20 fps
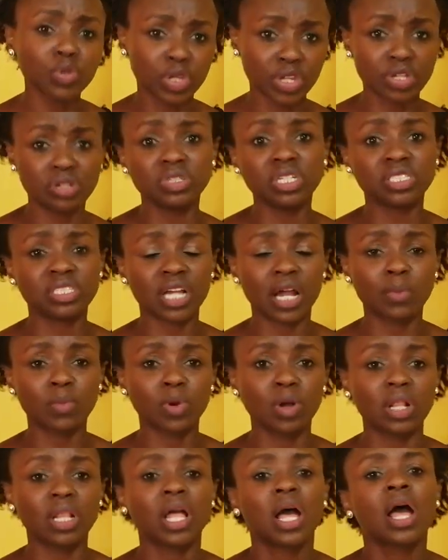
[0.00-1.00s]

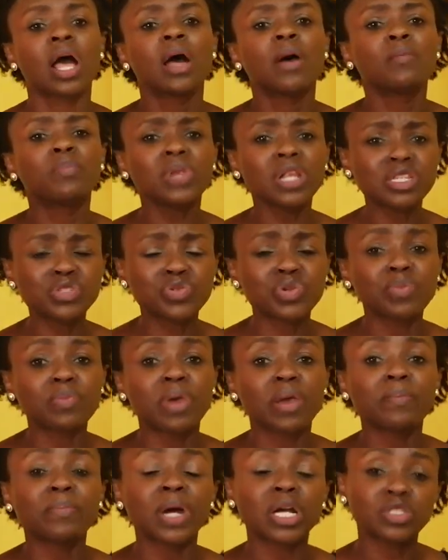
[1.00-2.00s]
irritable, please
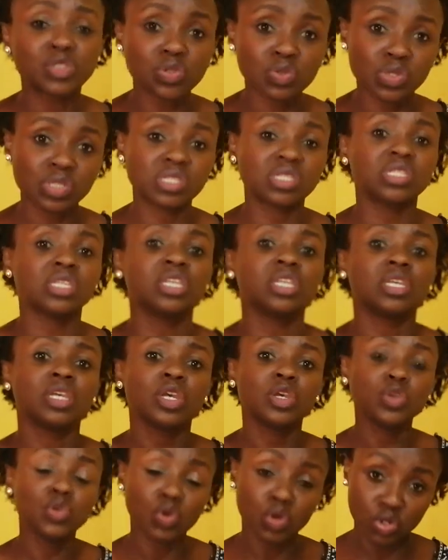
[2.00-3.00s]
remember to see
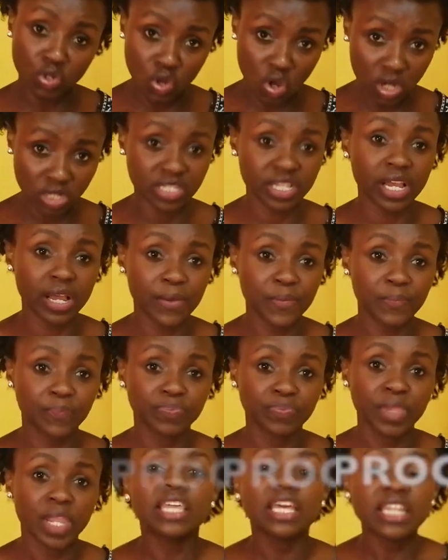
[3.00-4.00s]
your doctor.
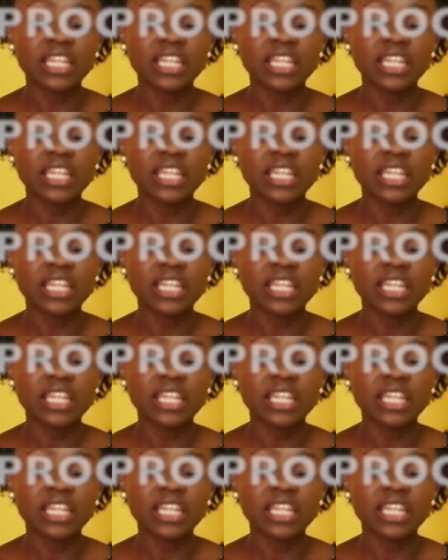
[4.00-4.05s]
The